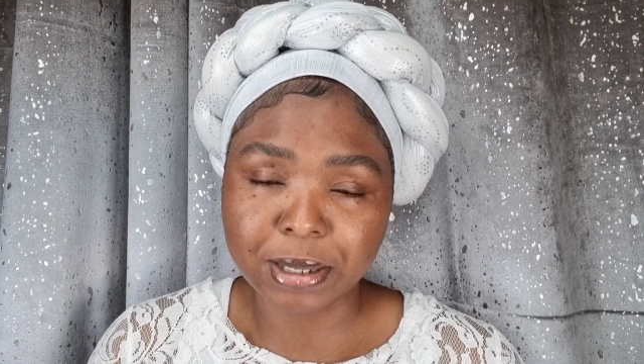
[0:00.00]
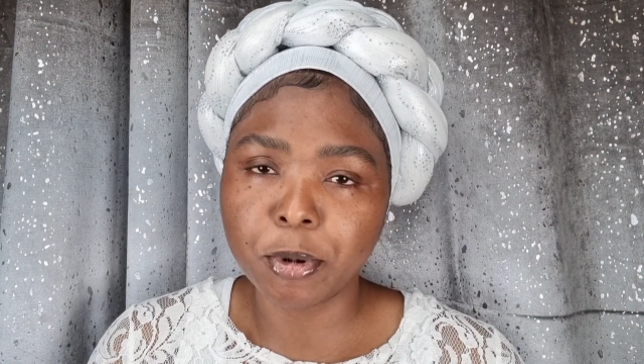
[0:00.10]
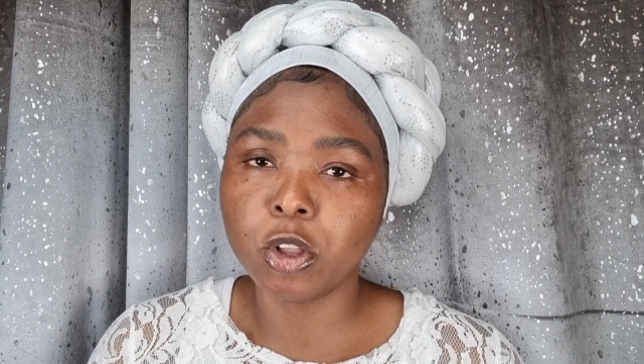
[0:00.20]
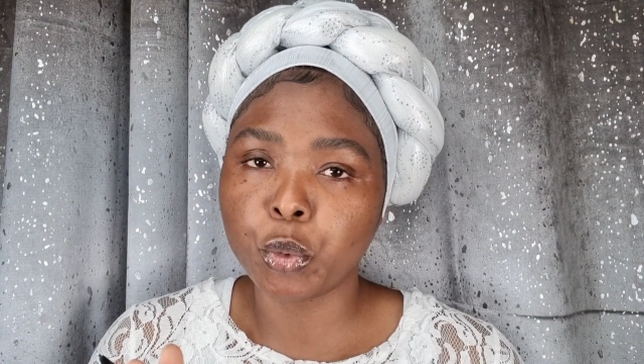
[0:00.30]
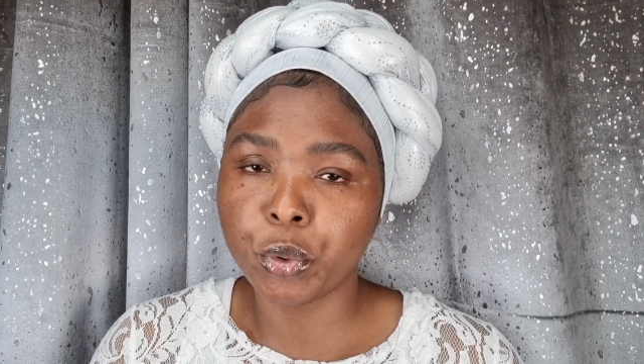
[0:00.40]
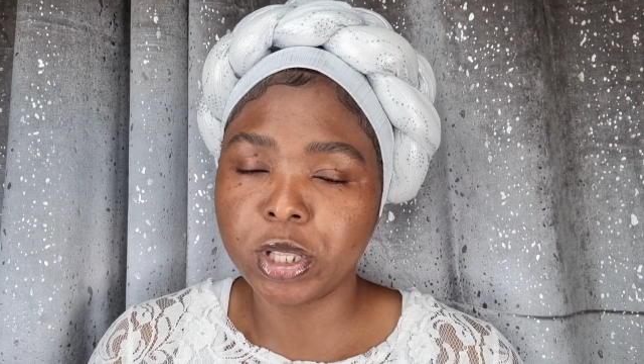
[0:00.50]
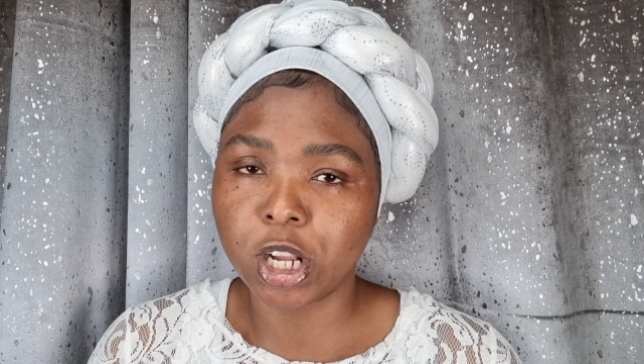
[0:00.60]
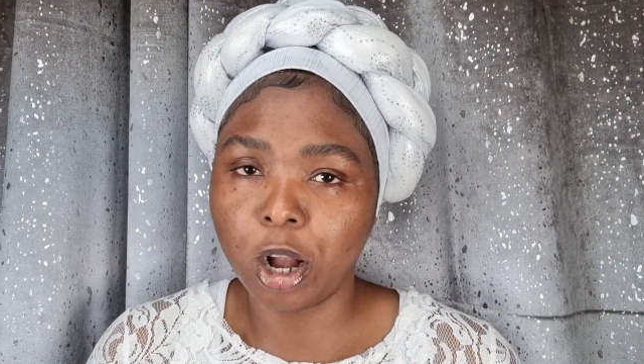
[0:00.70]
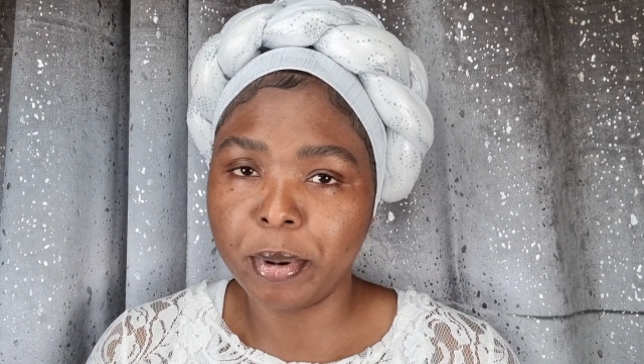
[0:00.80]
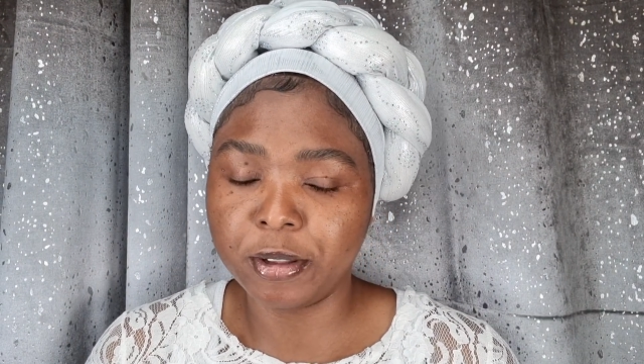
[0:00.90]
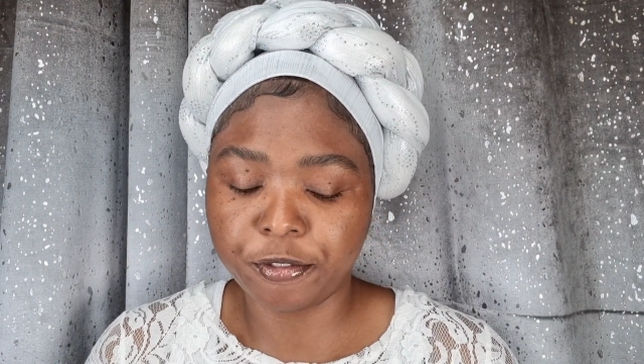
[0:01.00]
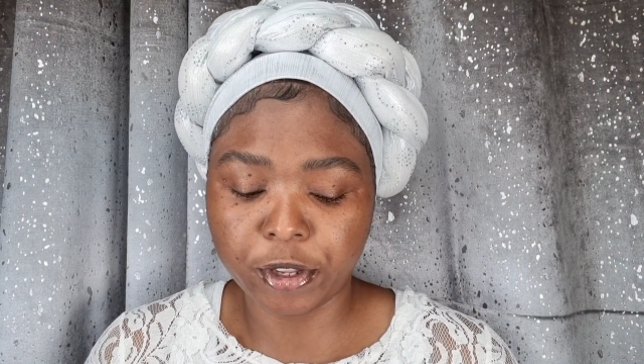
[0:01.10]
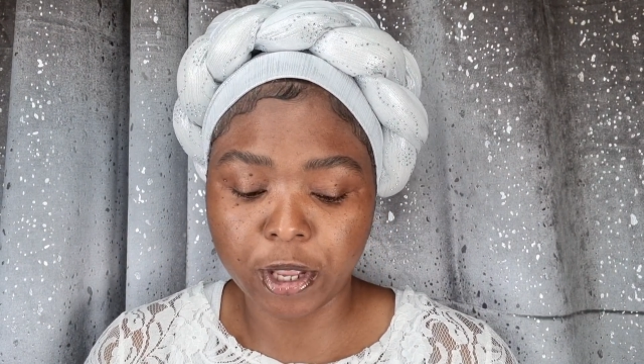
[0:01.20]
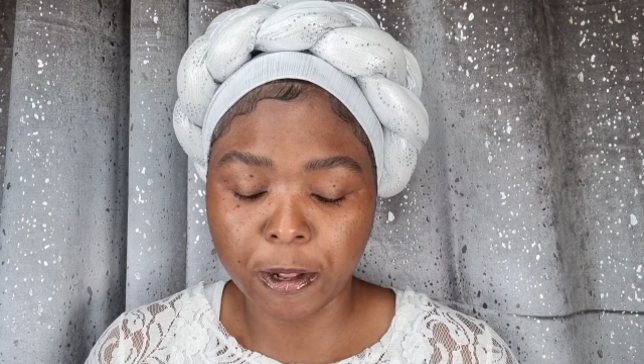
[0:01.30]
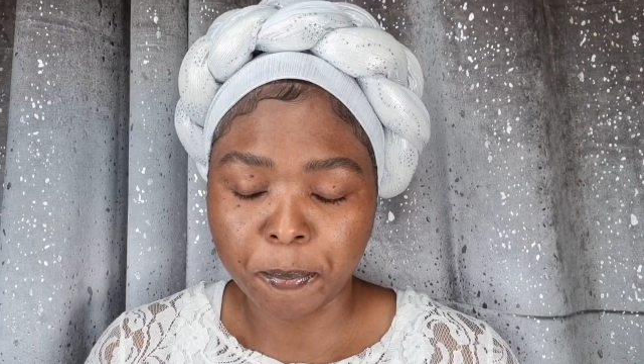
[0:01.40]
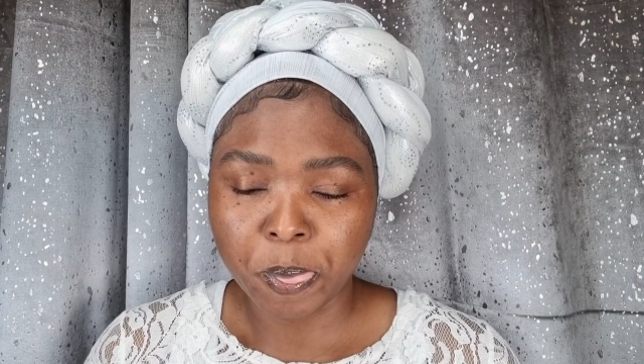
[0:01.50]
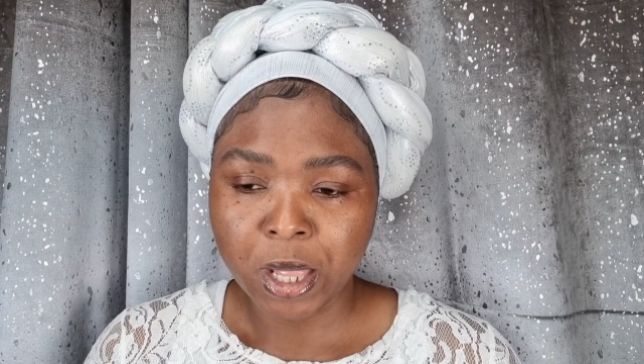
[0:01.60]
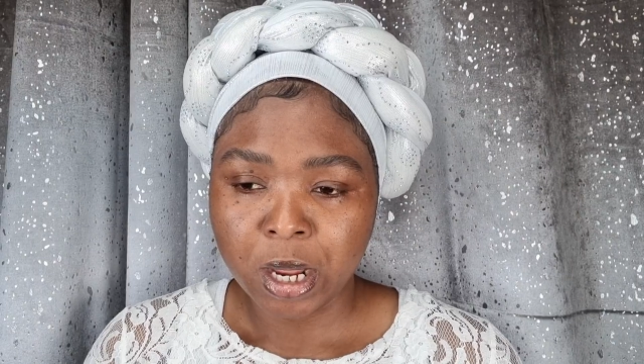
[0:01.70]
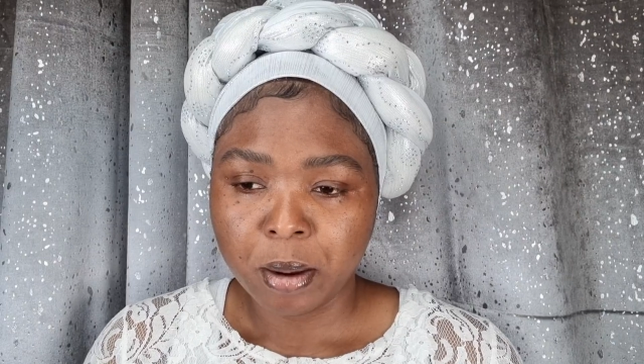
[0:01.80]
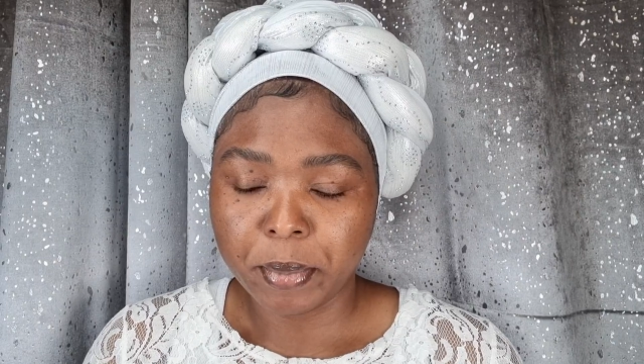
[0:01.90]
I'm going to read the comment for you
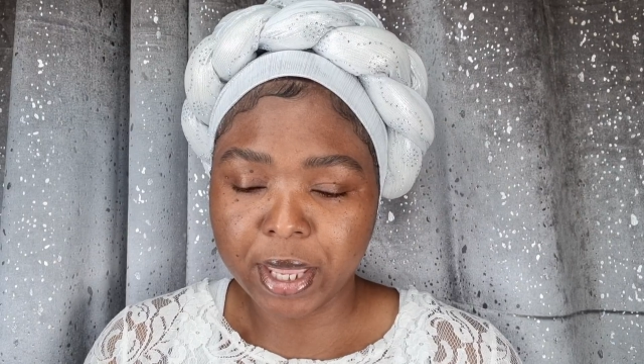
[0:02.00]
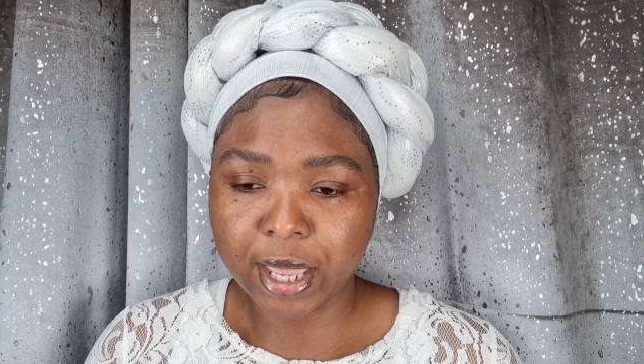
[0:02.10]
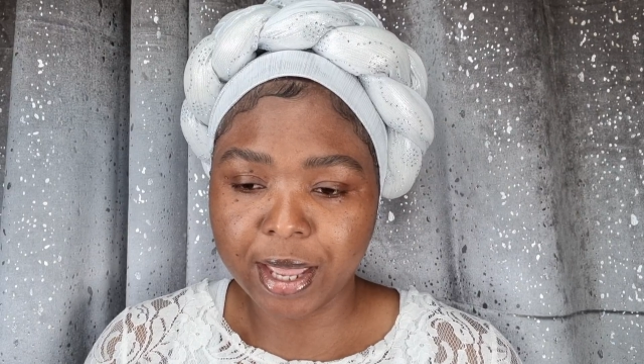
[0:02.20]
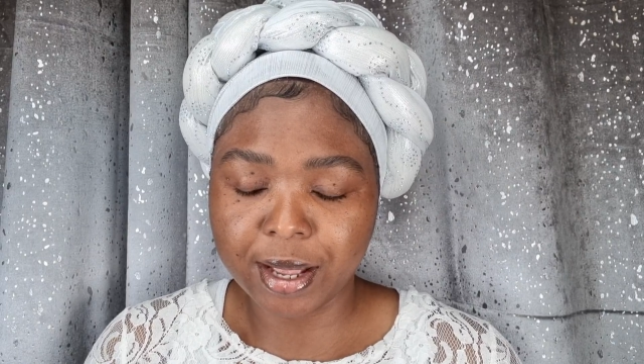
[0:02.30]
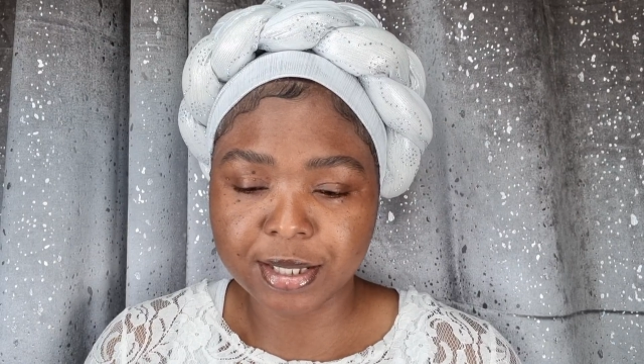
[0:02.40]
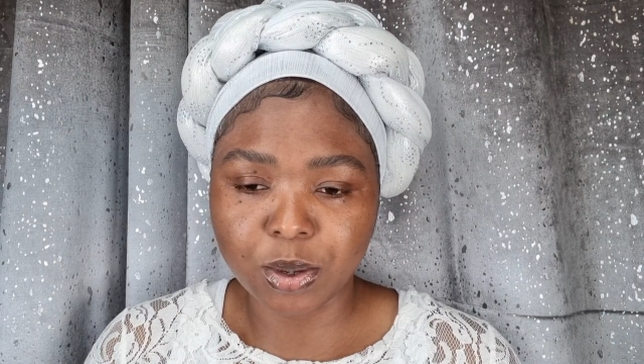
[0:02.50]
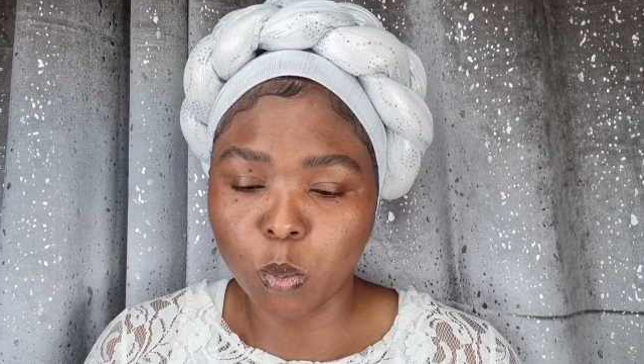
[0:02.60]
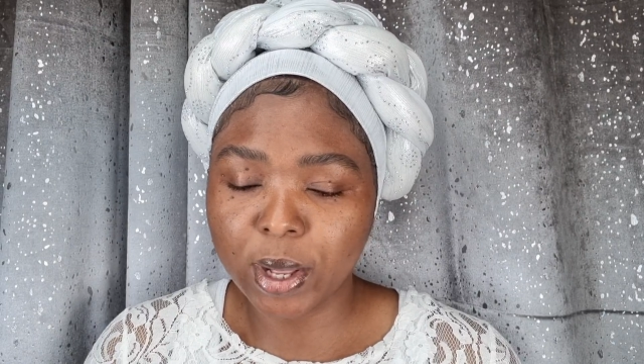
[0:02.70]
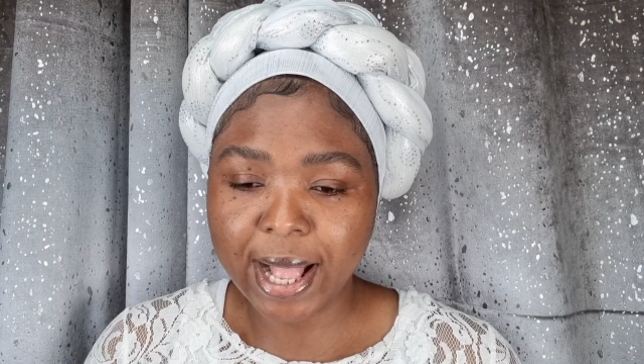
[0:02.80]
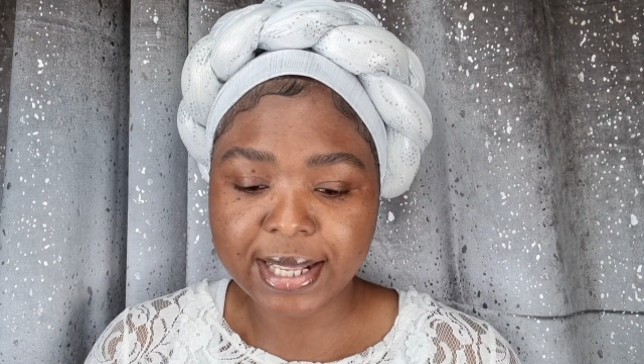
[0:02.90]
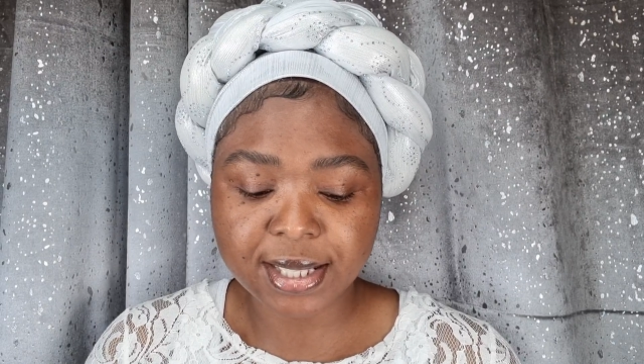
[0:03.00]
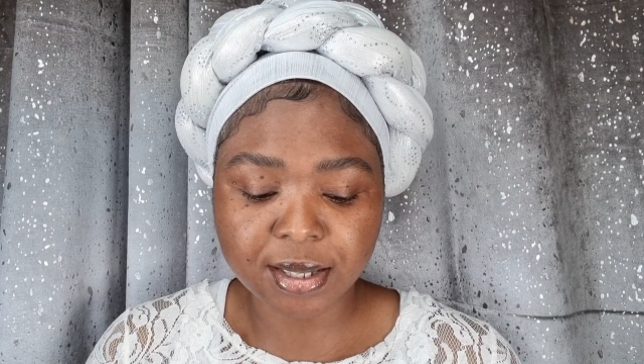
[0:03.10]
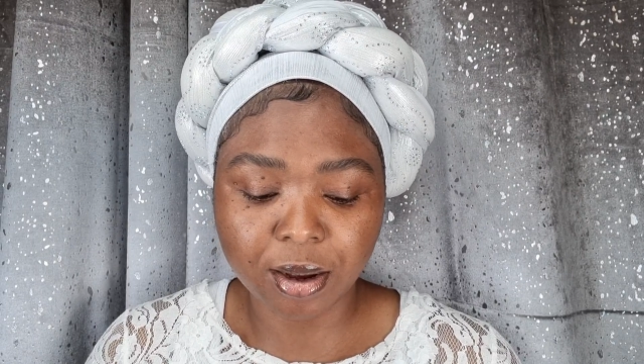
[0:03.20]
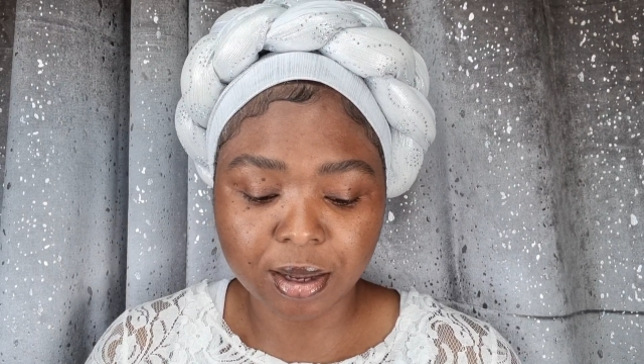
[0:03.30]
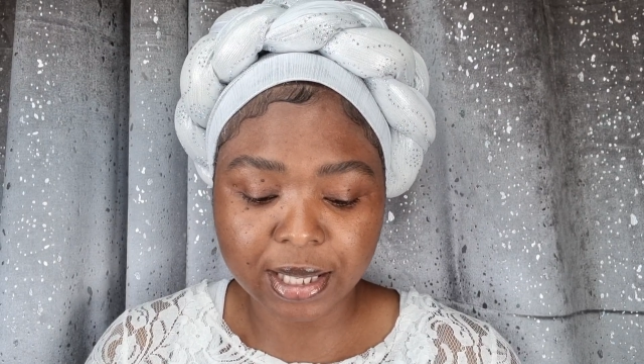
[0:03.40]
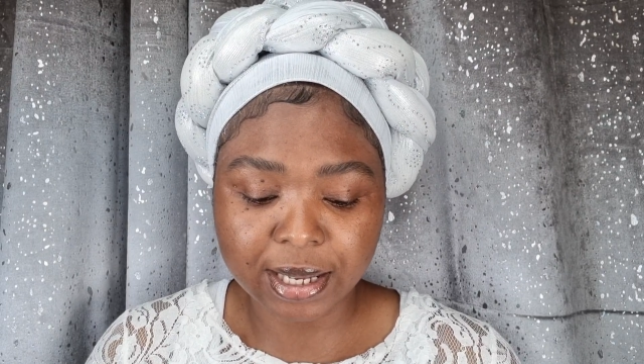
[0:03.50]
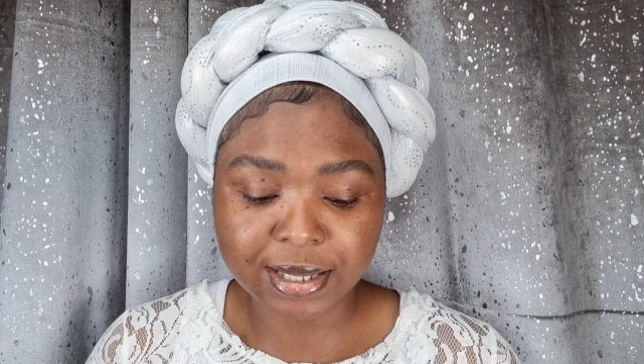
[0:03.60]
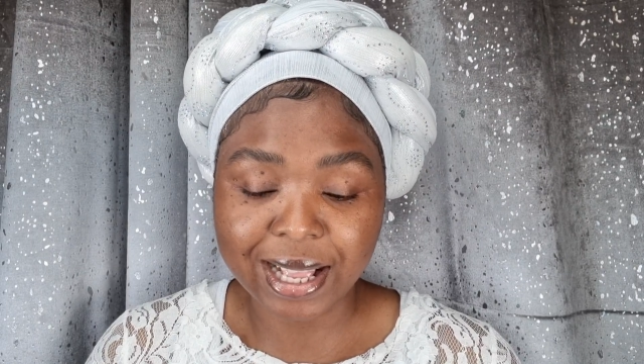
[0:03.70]
because when I saw this,